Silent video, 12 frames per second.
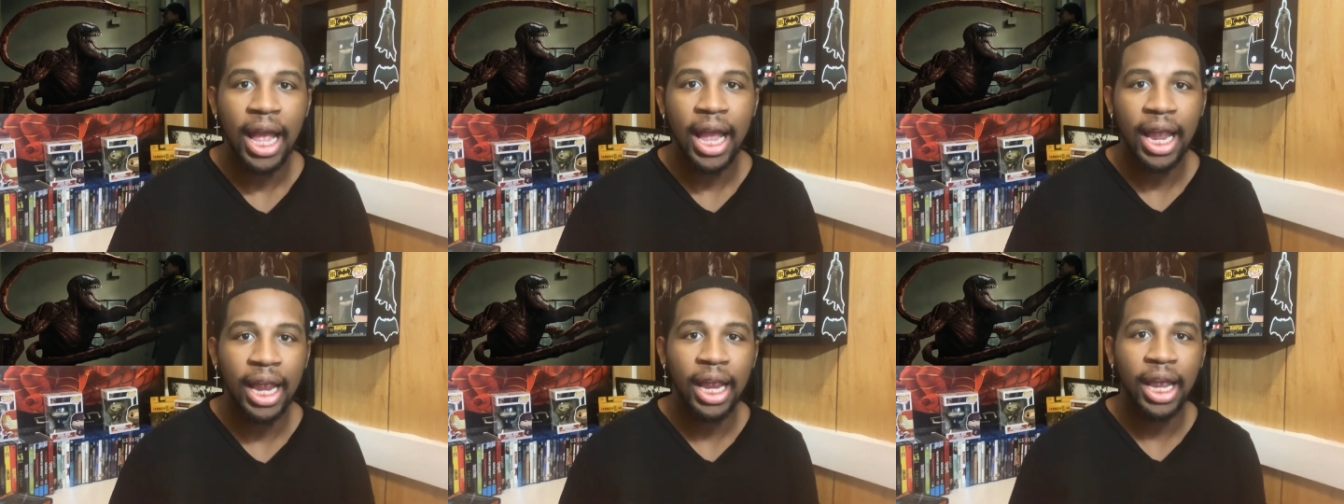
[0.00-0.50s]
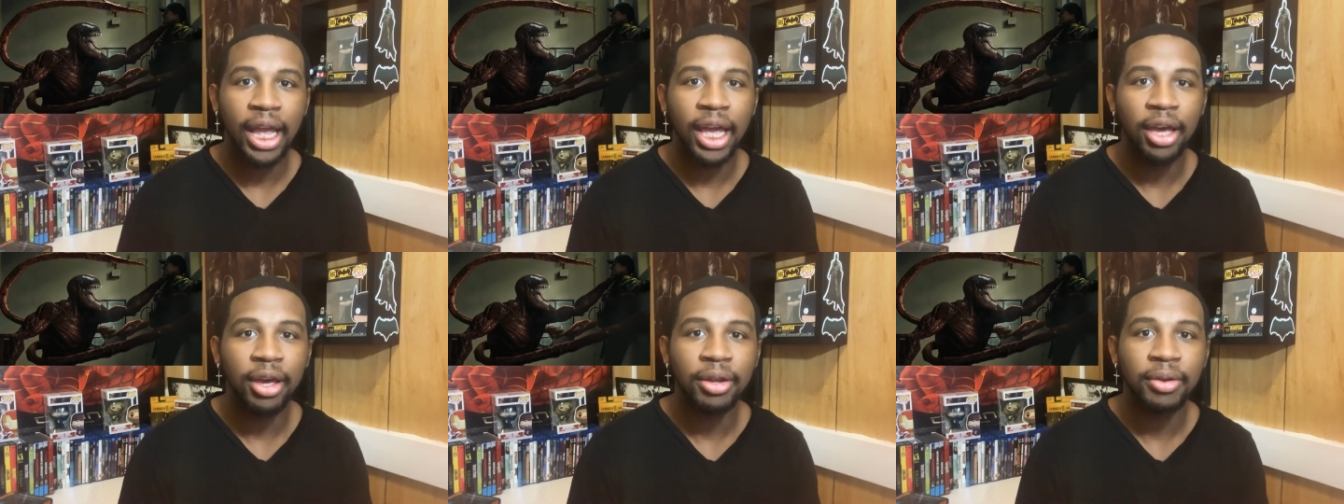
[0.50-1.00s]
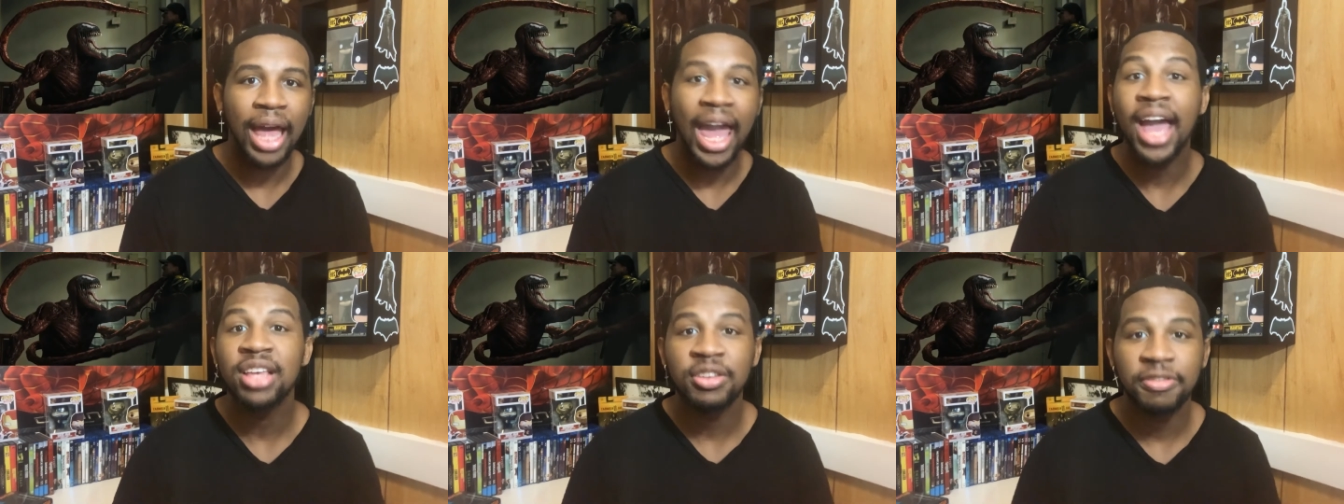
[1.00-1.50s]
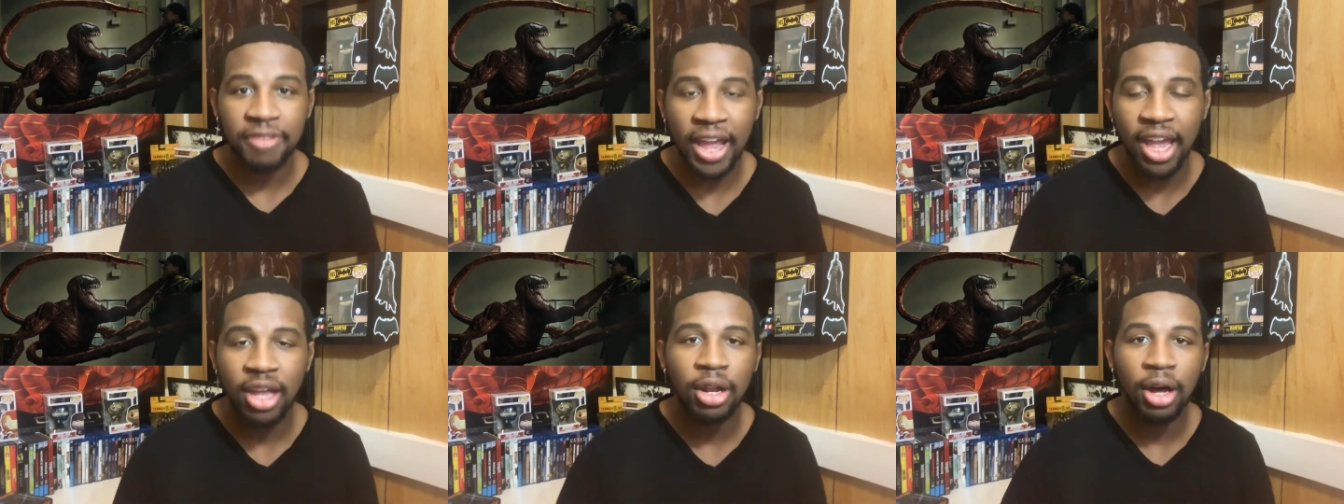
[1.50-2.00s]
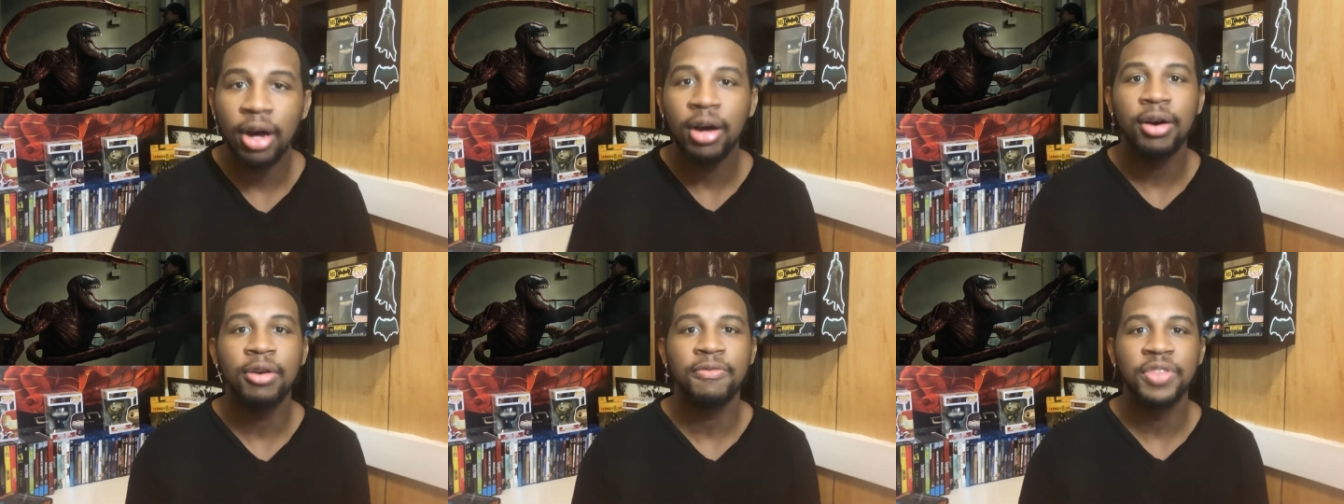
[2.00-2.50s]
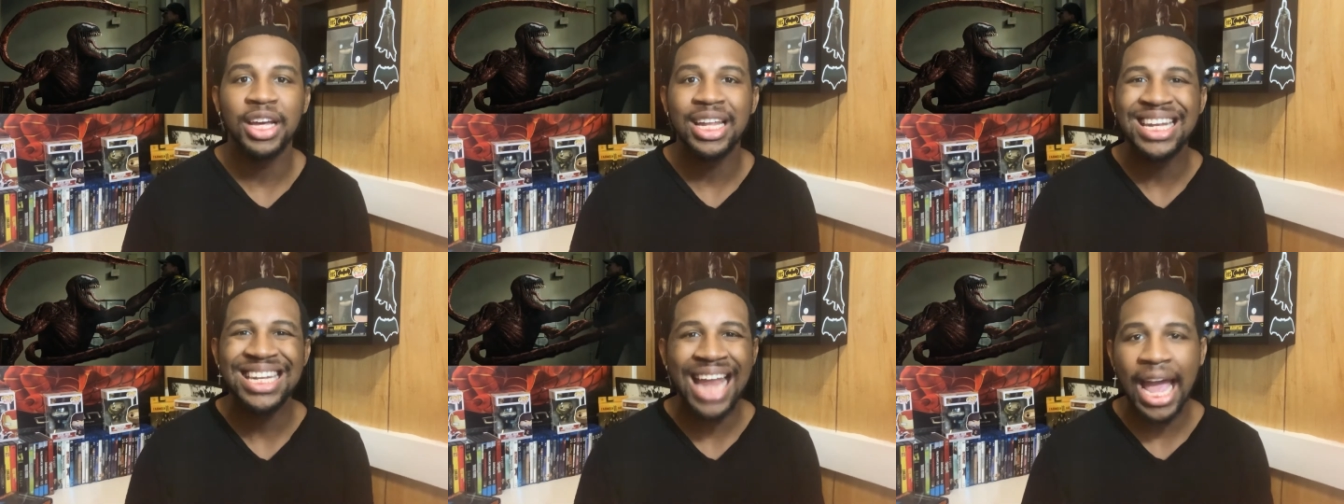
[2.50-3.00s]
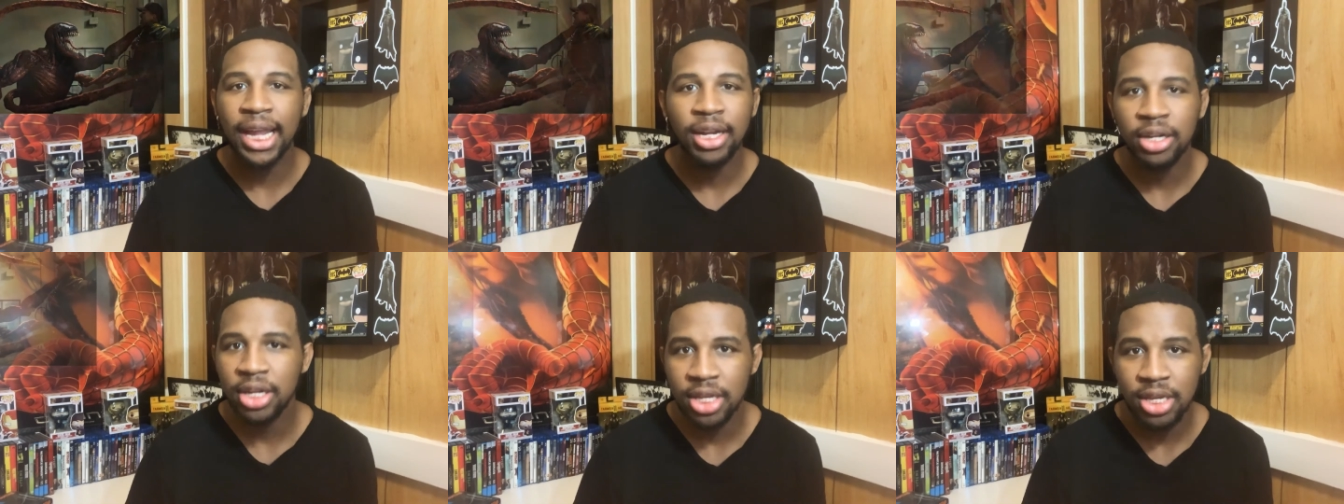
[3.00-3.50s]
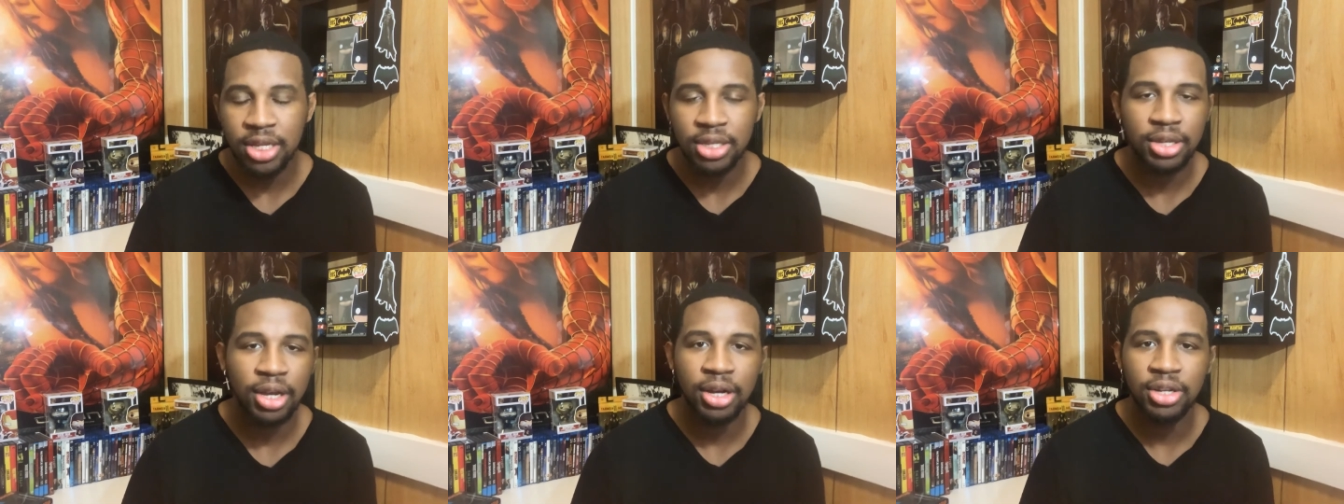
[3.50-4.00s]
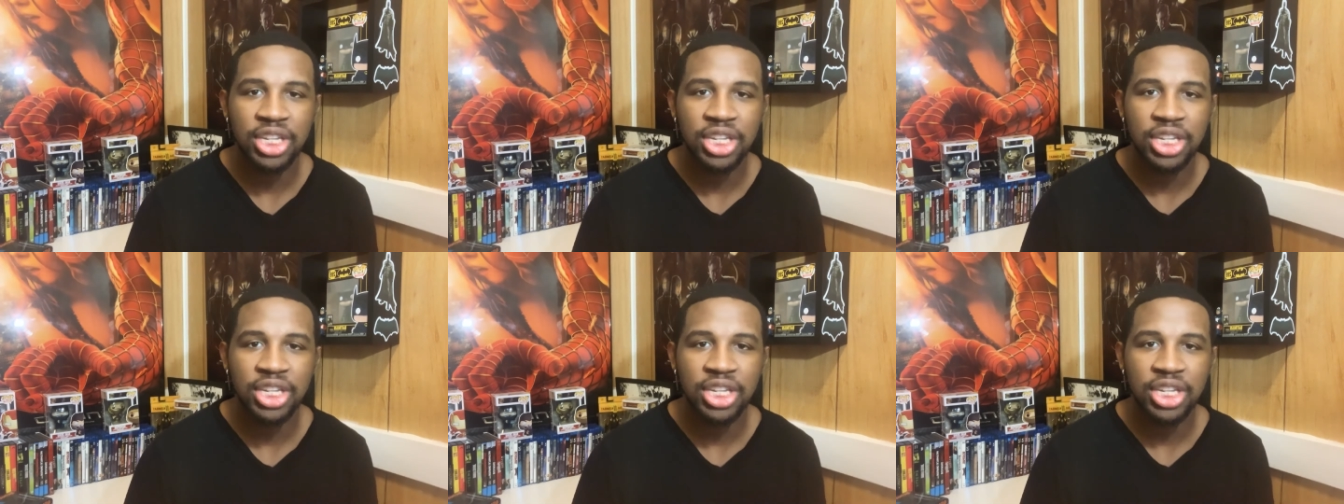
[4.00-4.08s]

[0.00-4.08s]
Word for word: And as a fan of the 90s uh,